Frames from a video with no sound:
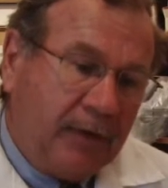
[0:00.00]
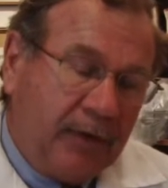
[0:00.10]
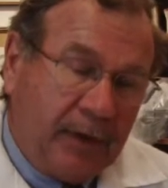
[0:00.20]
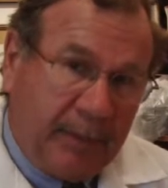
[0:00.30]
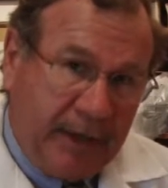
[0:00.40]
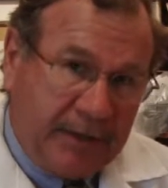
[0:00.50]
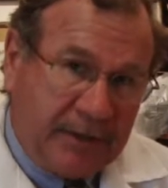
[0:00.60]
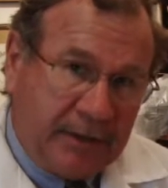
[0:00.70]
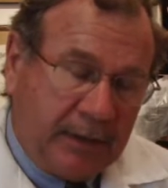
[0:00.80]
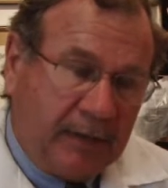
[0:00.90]
to the
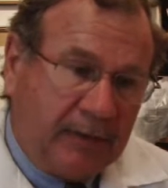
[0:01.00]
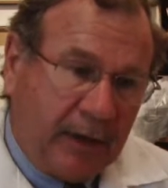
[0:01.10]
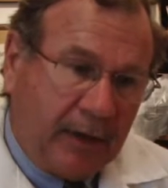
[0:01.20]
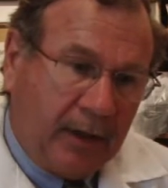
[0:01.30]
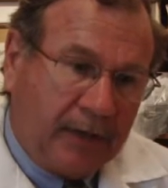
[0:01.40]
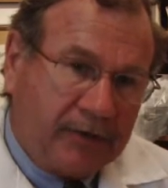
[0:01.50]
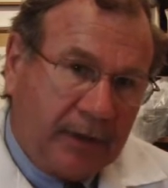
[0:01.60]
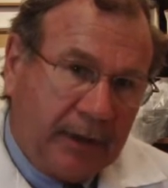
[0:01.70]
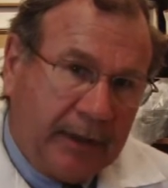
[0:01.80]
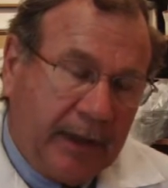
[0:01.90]
patient
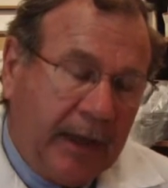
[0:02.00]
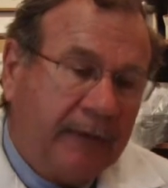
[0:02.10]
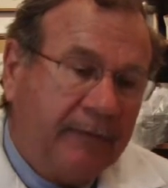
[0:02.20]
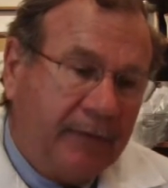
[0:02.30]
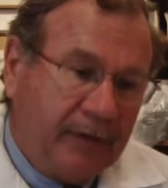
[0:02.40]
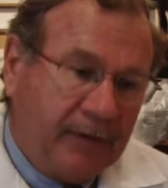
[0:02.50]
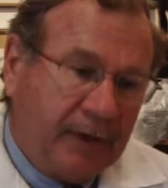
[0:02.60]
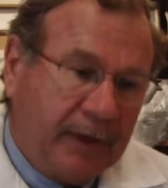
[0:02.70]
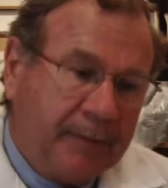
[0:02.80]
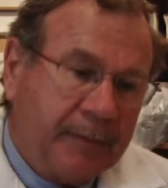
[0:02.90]
psychologically and
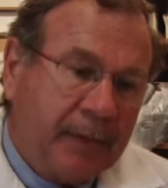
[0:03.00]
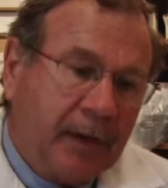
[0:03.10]
physically.